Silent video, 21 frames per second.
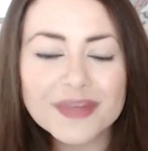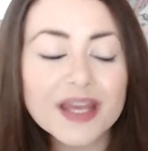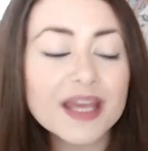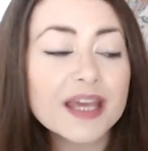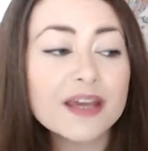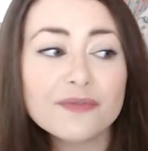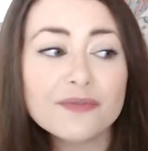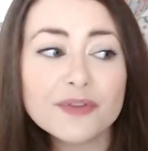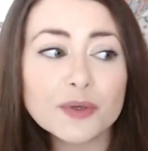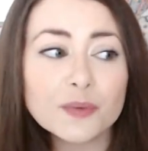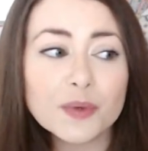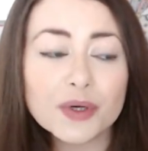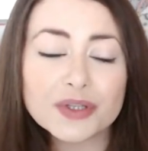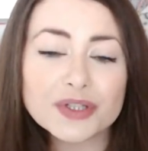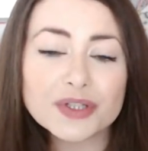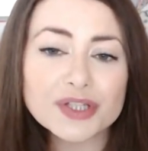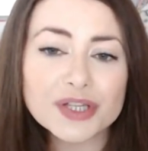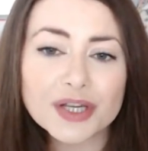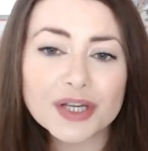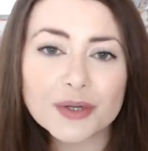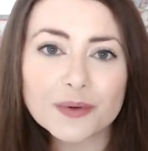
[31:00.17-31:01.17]
If you
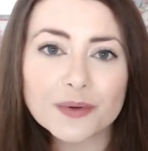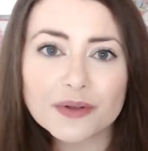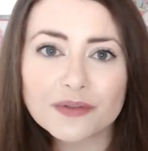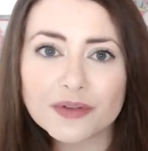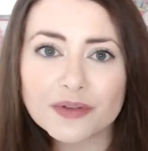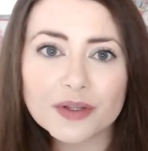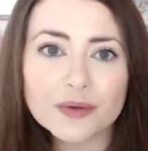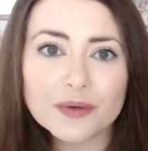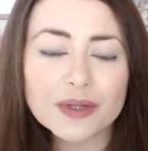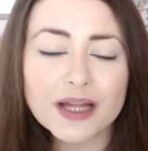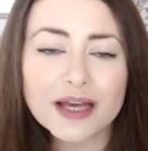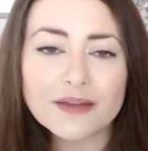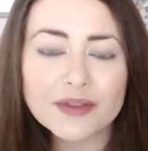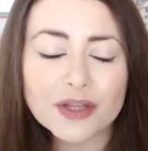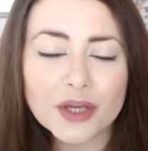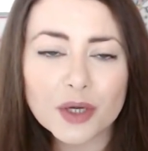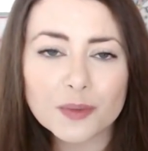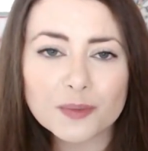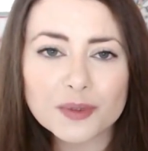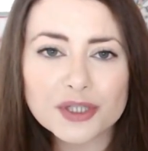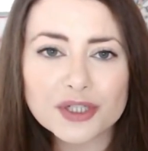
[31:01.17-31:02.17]
want to, you'll have
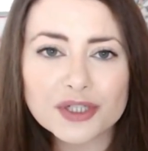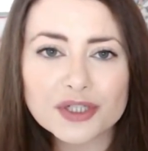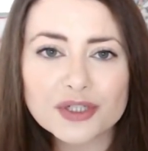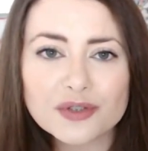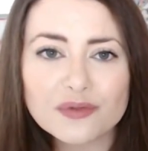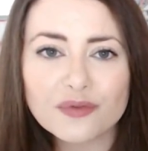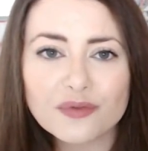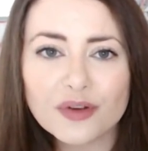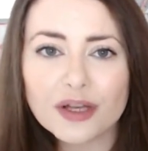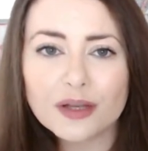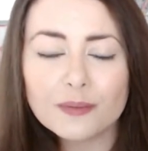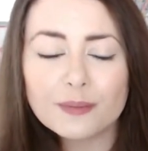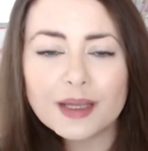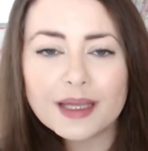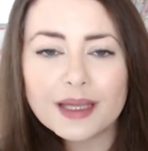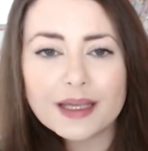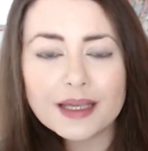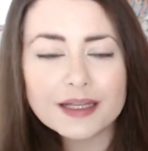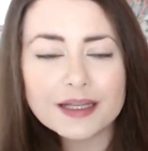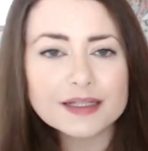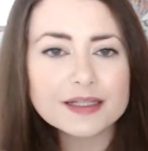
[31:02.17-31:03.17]
the option to follow
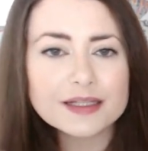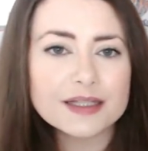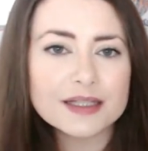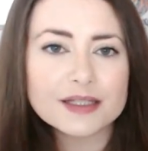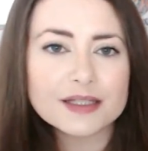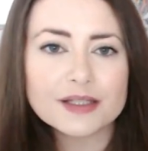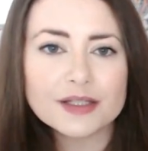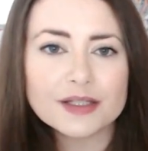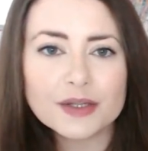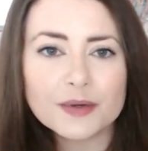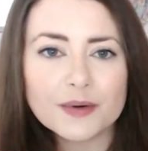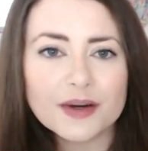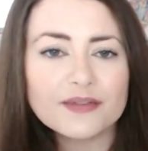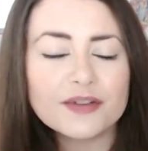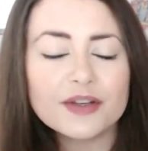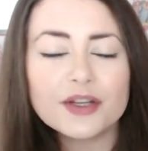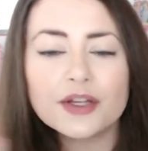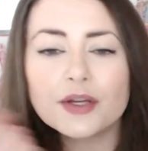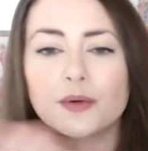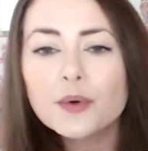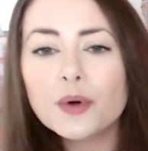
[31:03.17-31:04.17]
me into this new
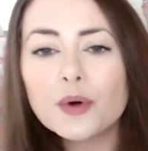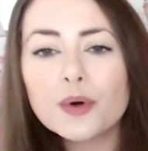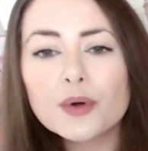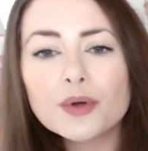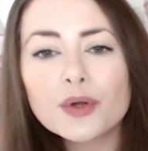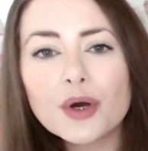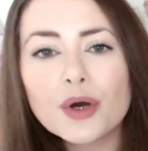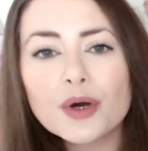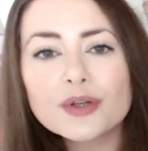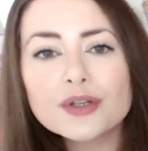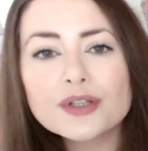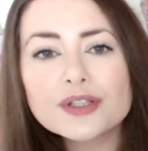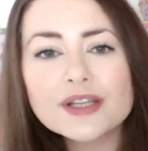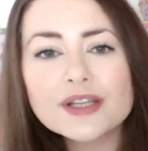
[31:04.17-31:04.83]
avenue or not.